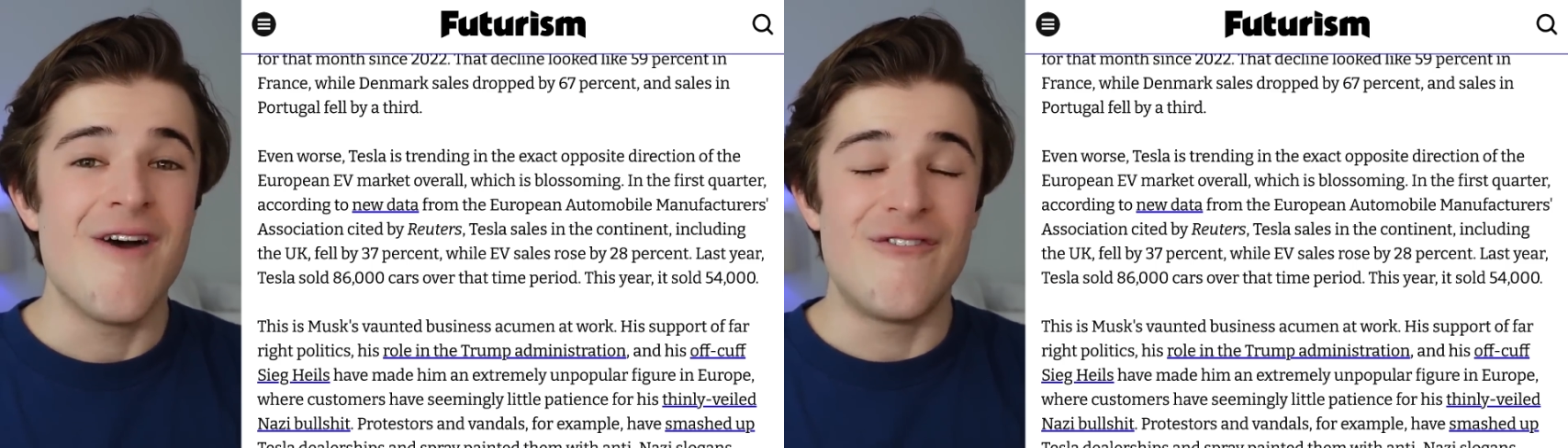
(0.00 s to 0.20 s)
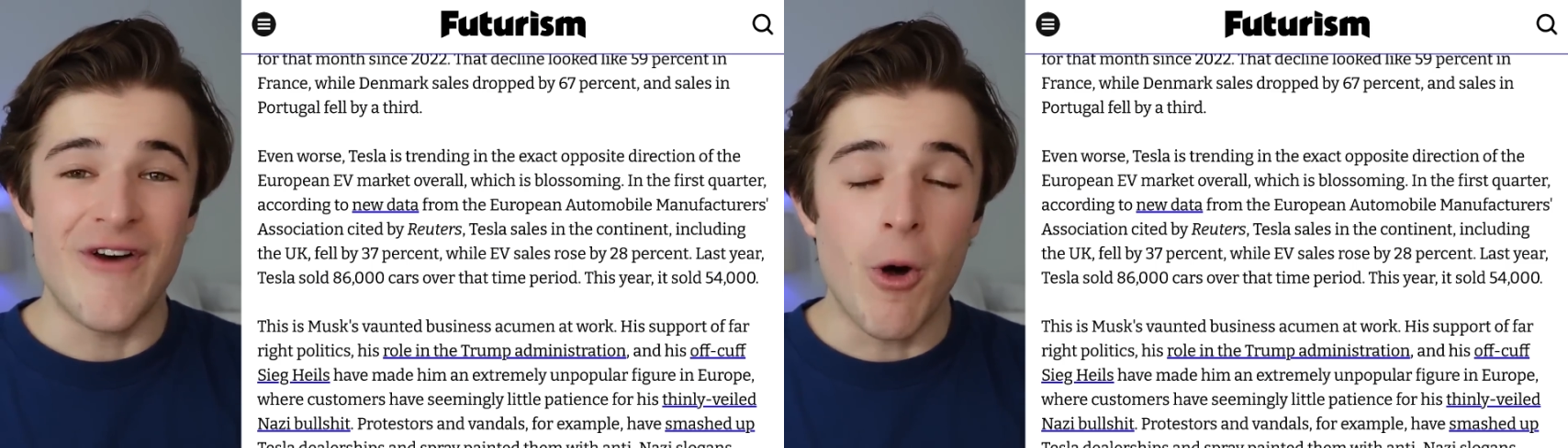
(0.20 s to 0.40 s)

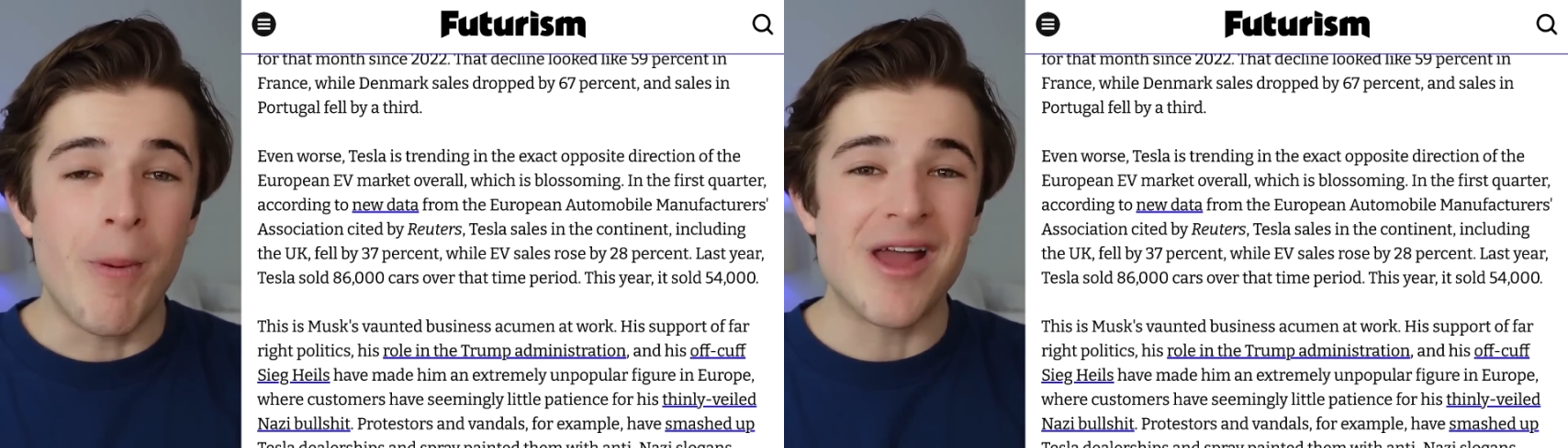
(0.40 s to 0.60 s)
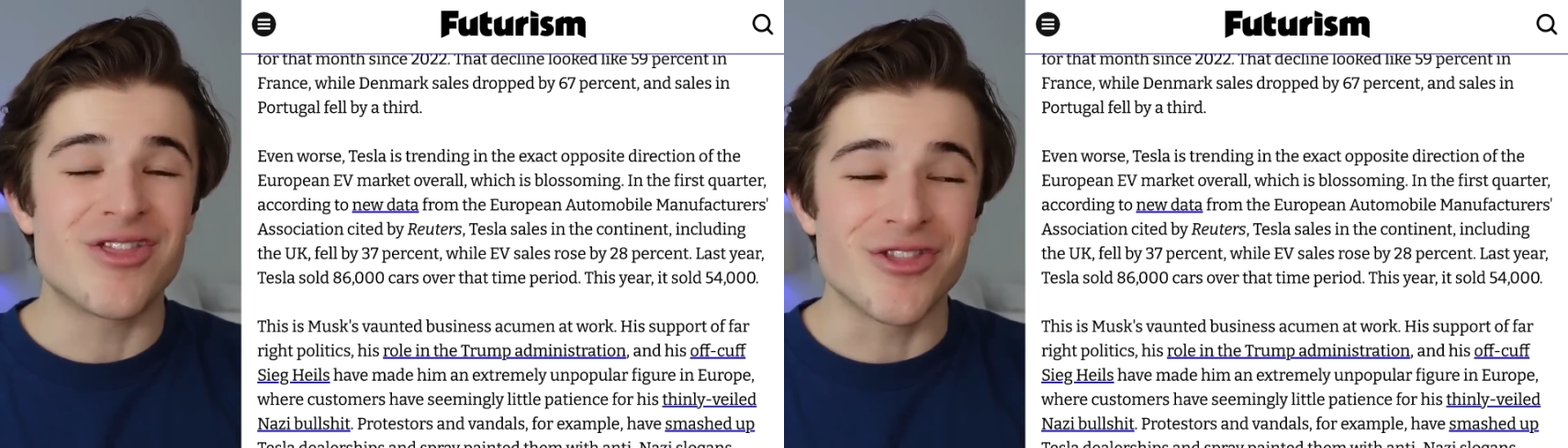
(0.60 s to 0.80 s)
fell
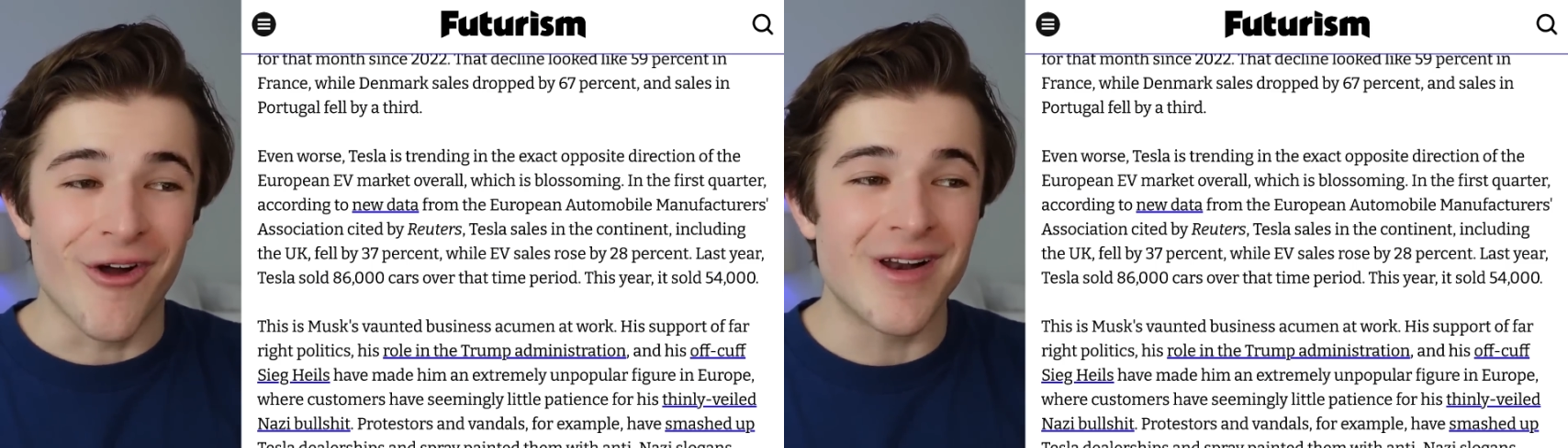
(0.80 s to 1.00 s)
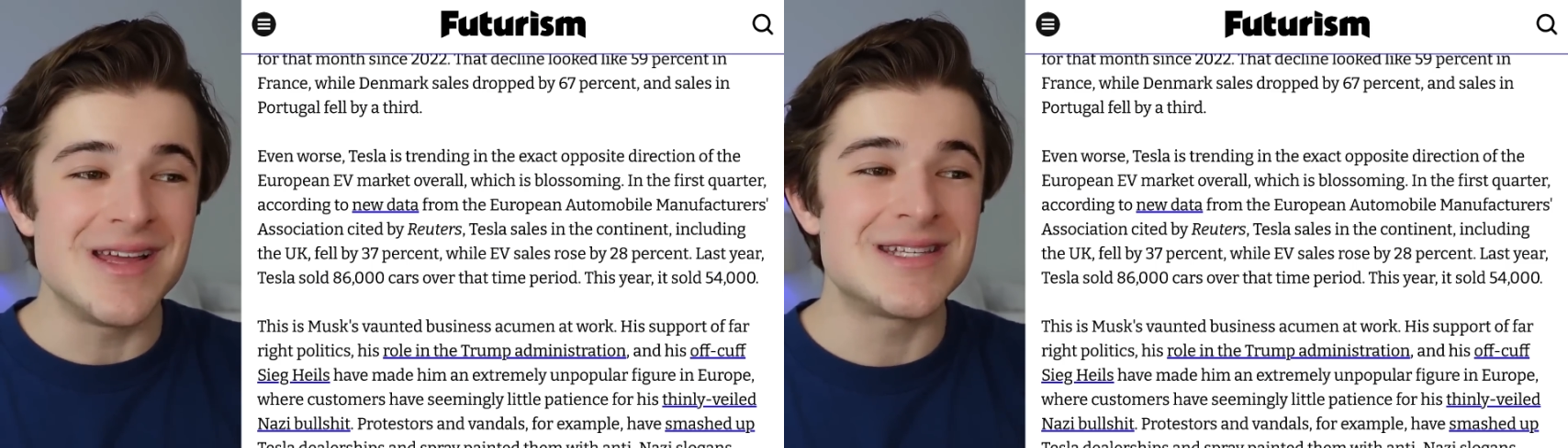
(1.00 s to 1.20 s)
by
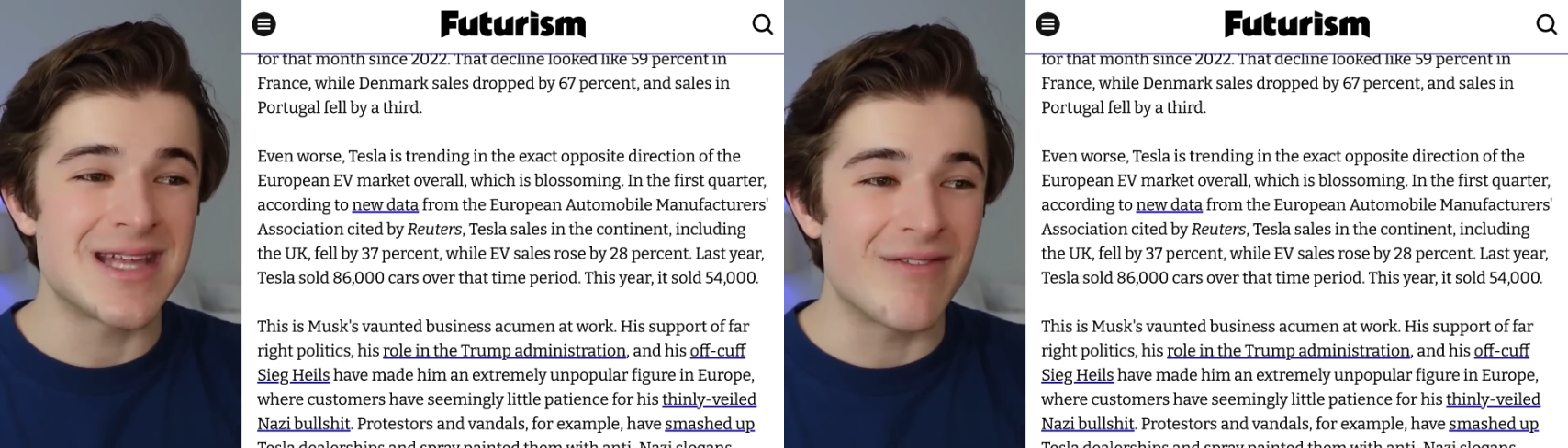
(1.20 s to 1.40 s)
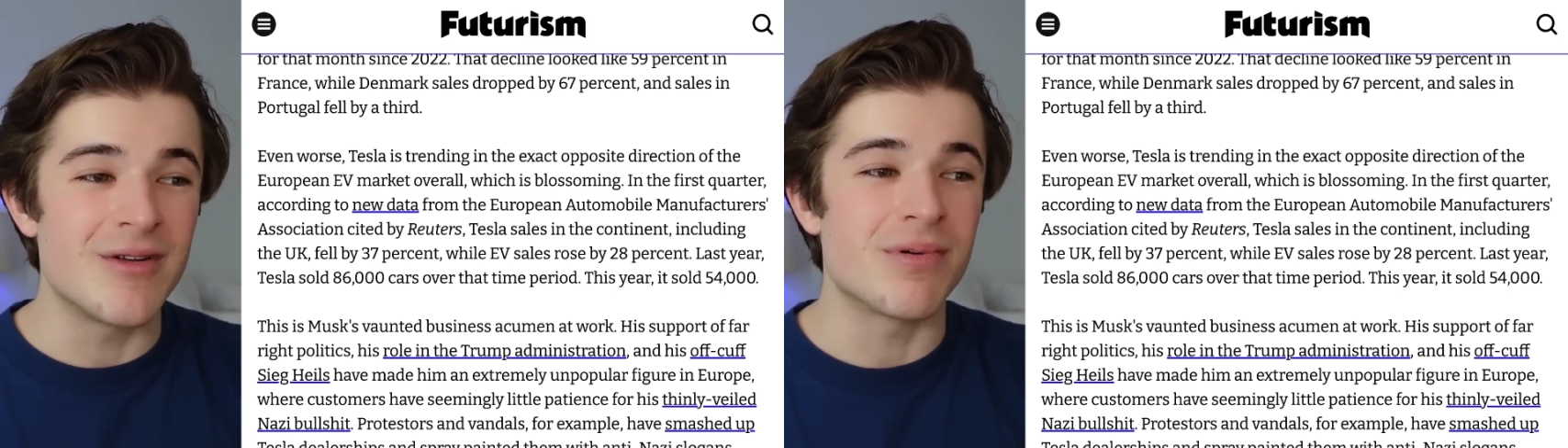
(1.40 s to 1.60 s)

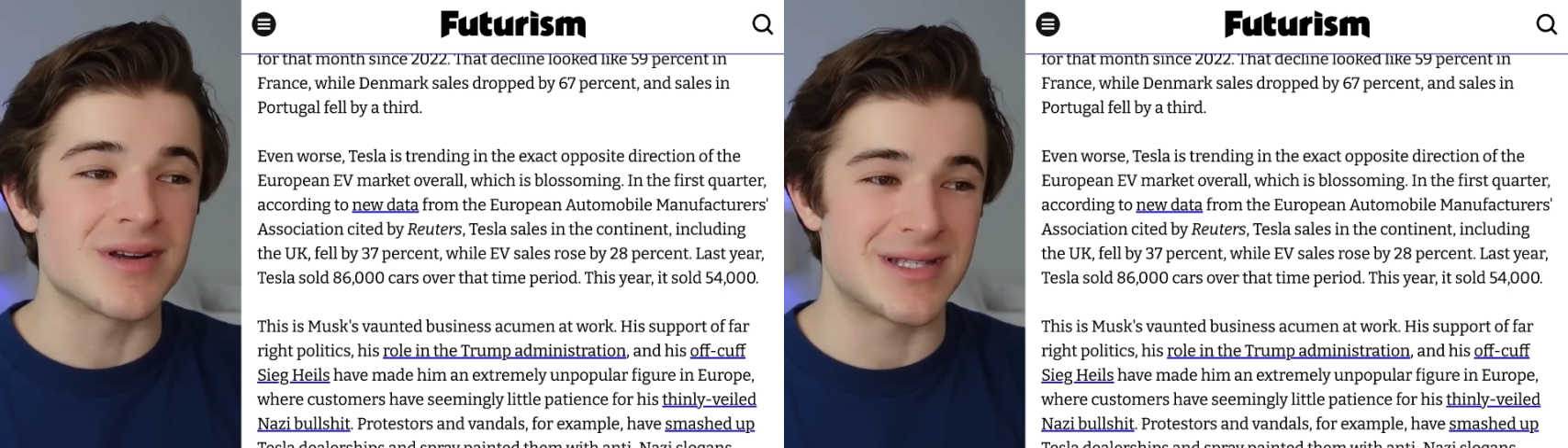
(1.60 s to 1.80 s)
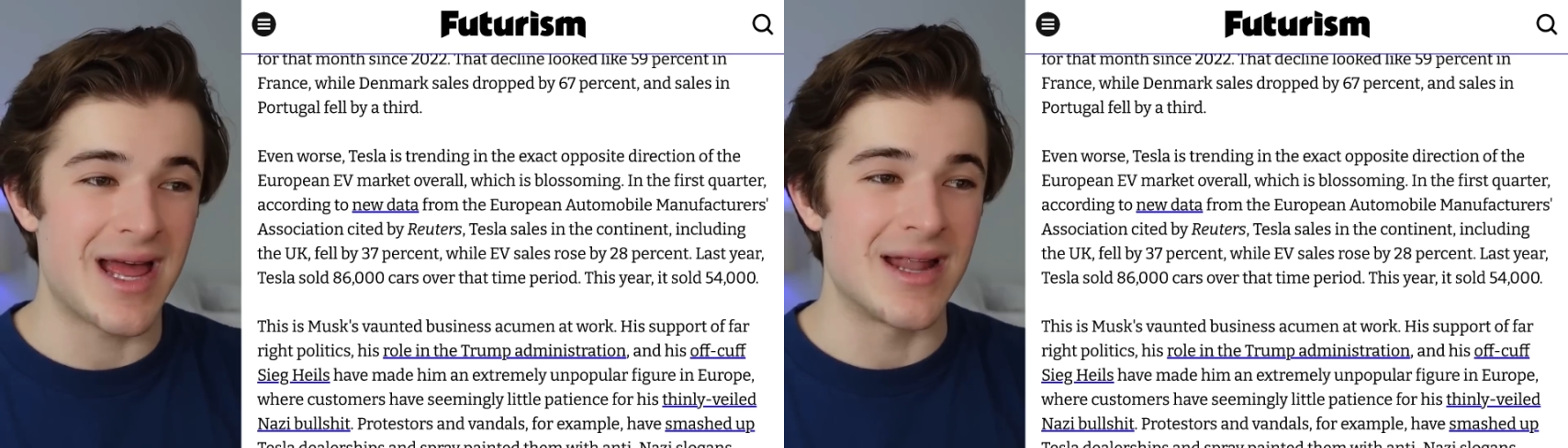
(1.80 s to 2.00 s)

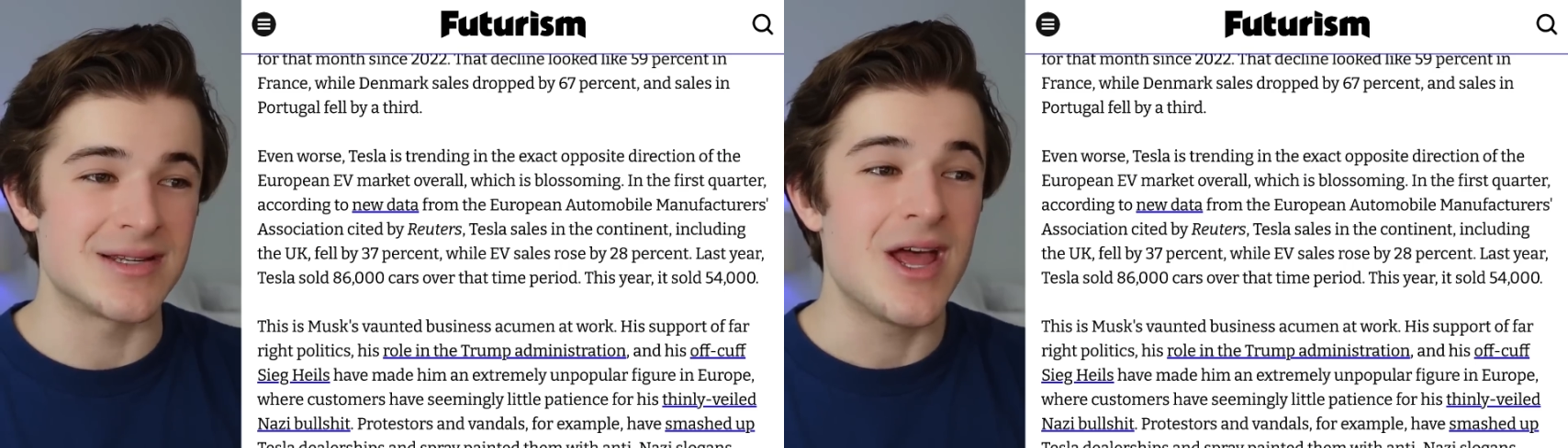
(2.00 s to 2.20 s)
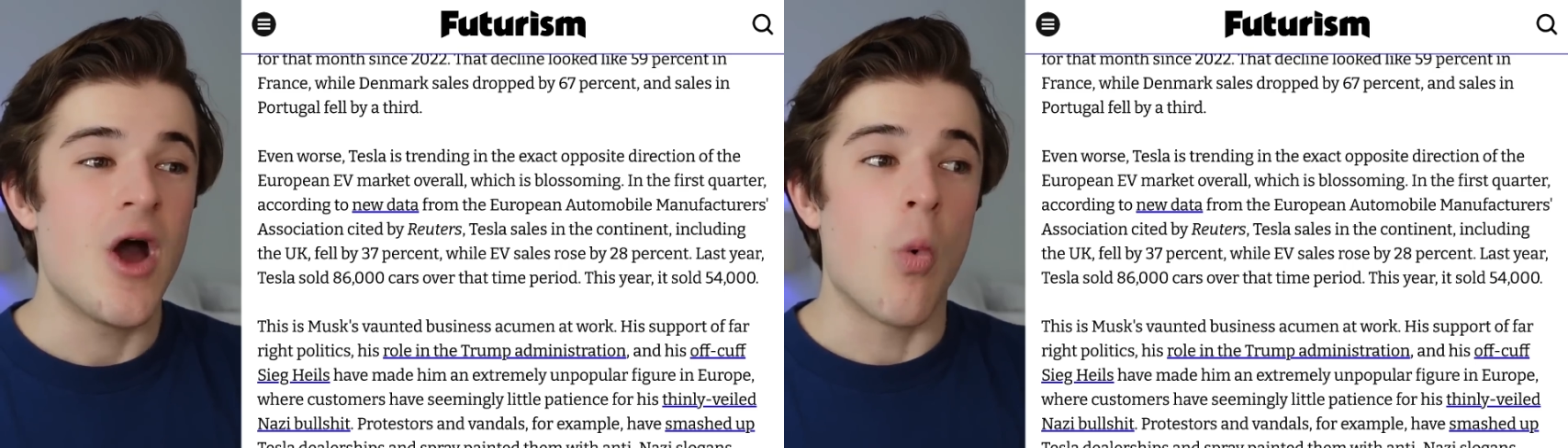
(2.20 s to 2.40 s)
37%,